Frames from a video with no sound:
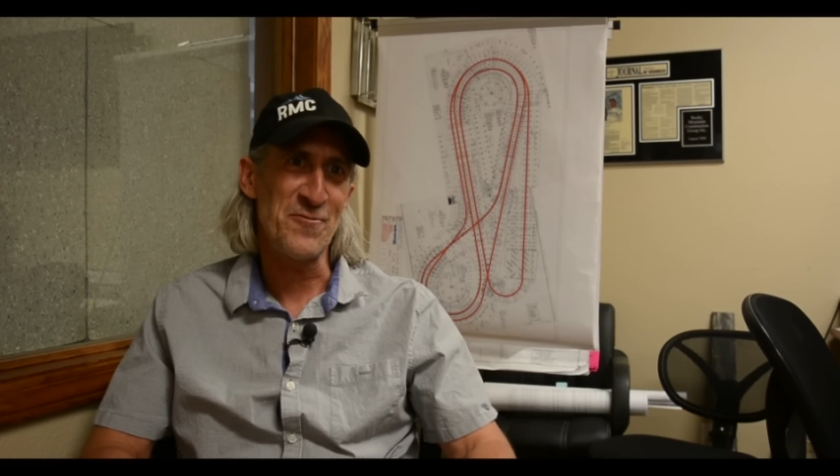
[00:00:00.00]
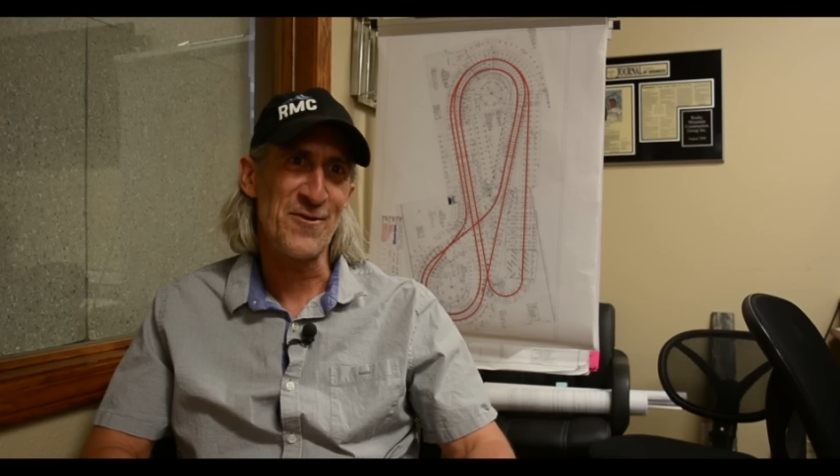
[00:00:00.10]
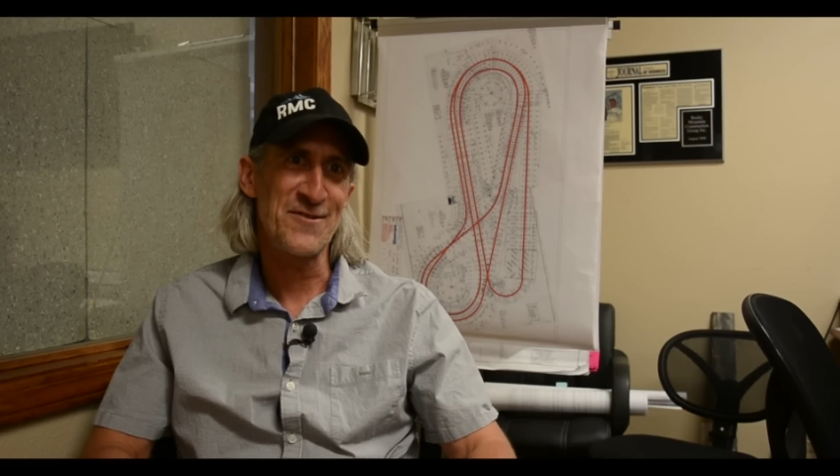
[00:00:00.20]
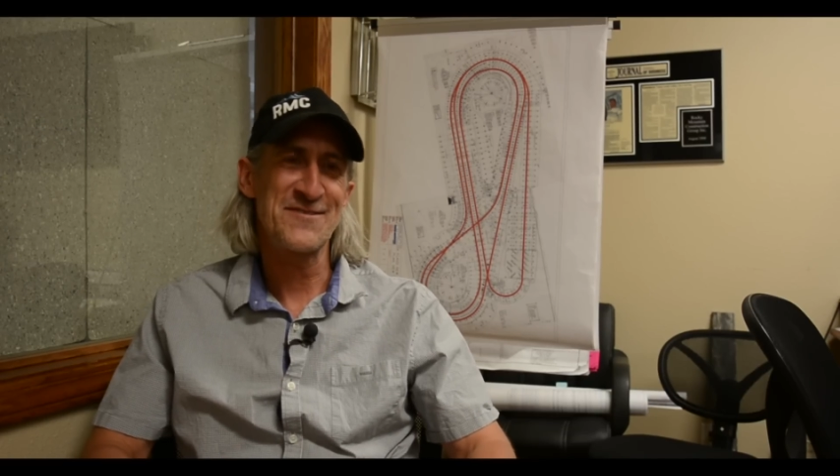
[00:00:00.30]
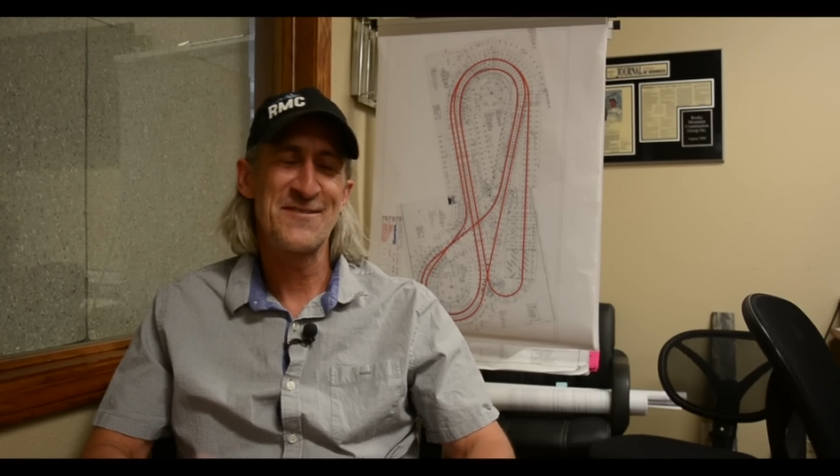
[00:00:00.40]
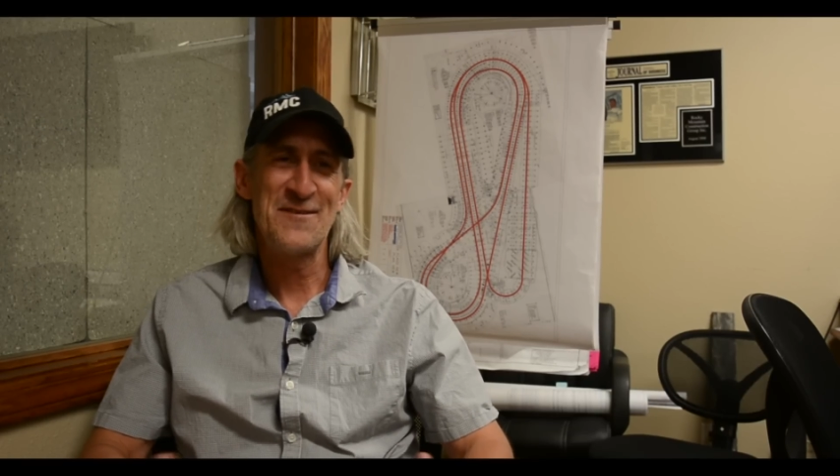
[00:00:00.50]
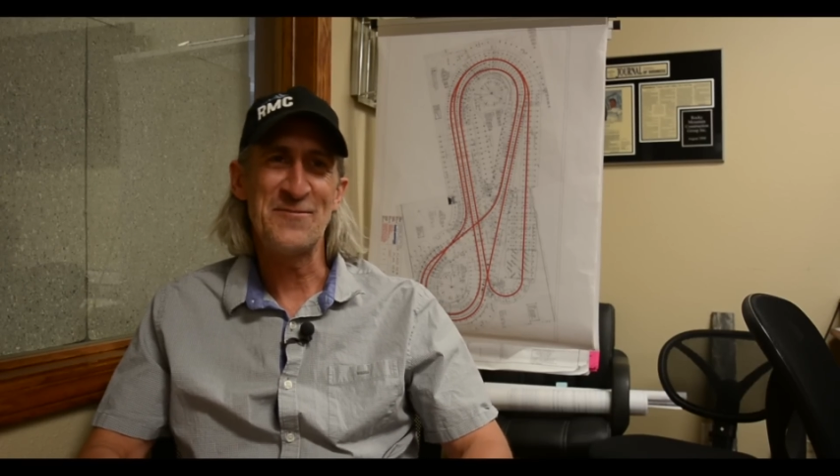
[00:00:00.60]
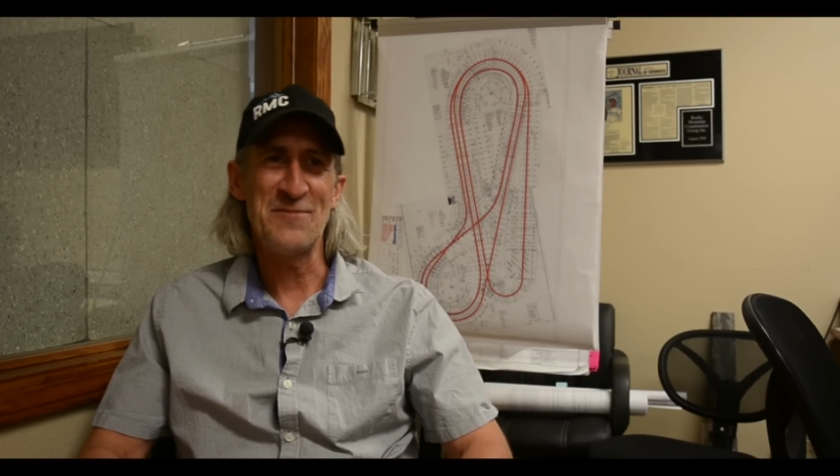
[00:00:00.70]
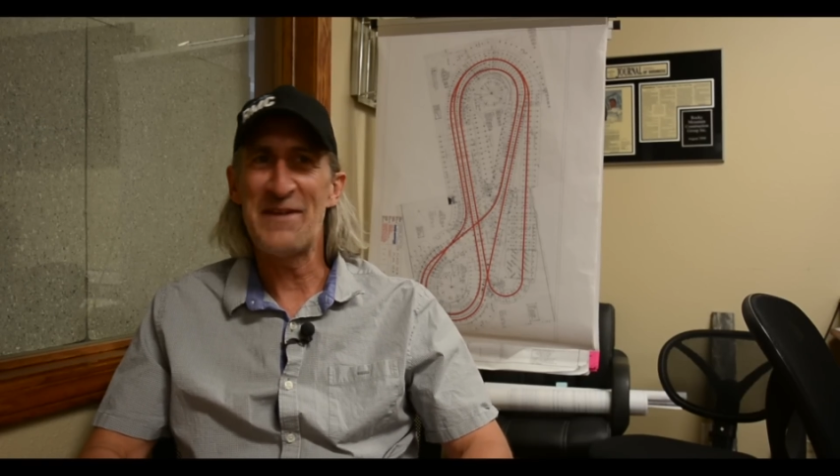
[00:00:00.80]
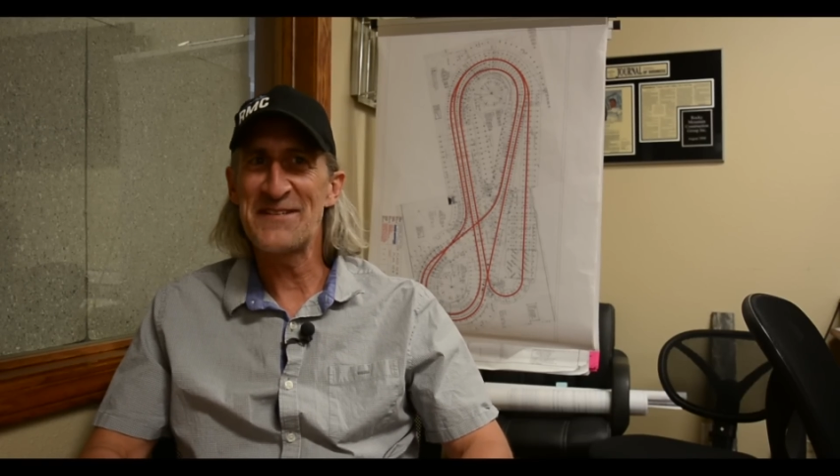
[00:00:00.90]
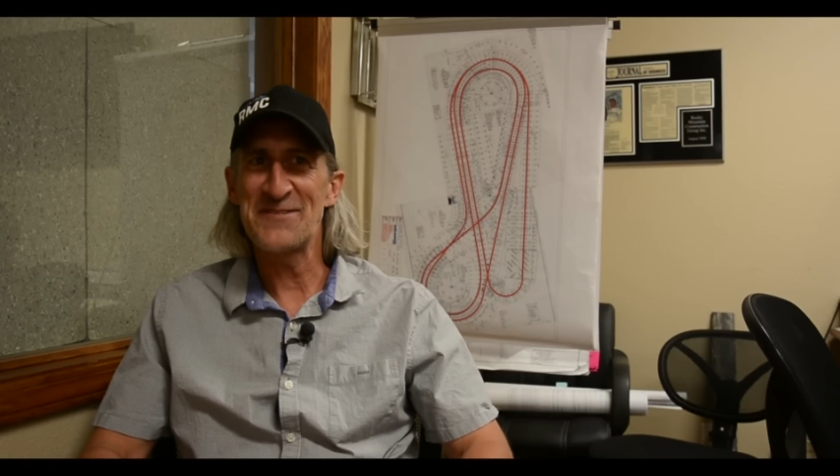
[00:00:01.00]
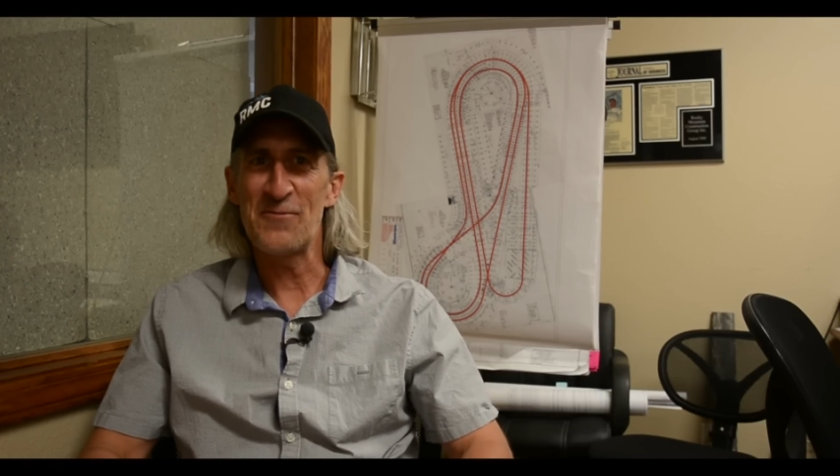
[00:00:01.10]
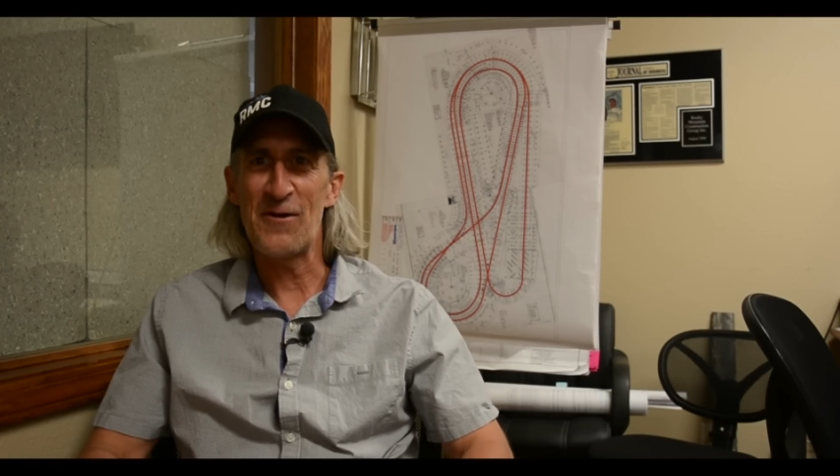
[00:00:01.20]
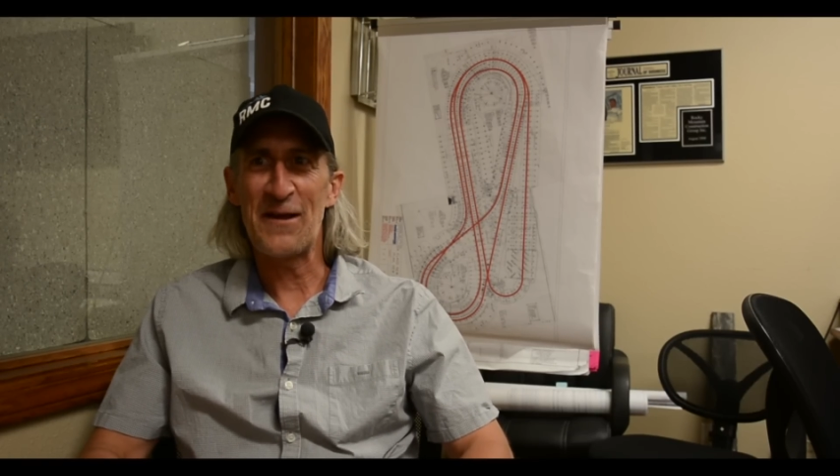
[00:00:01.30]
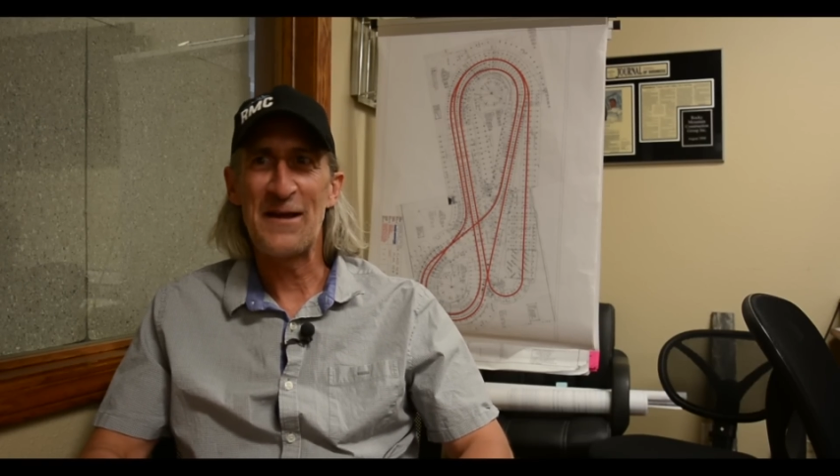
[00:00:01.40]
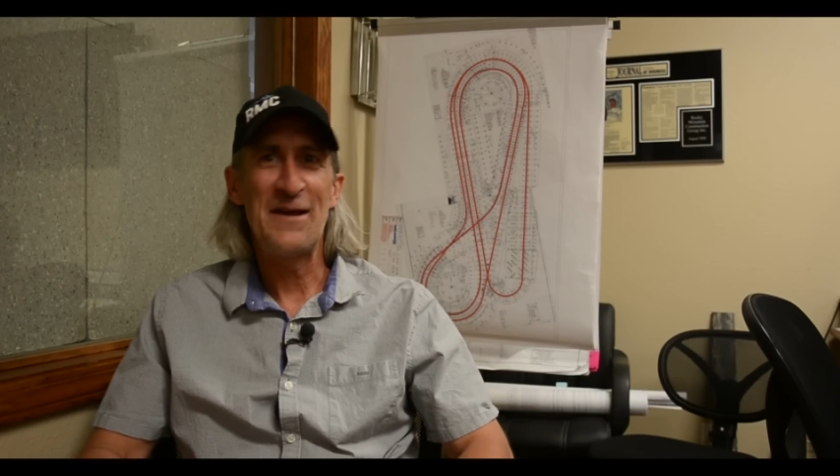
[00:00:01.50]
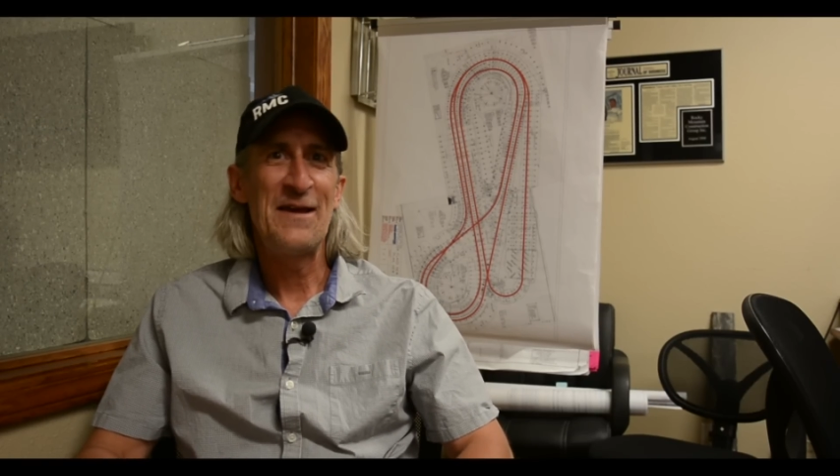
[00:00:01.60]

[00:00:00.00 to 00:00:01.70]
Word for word: it works, what makes it work,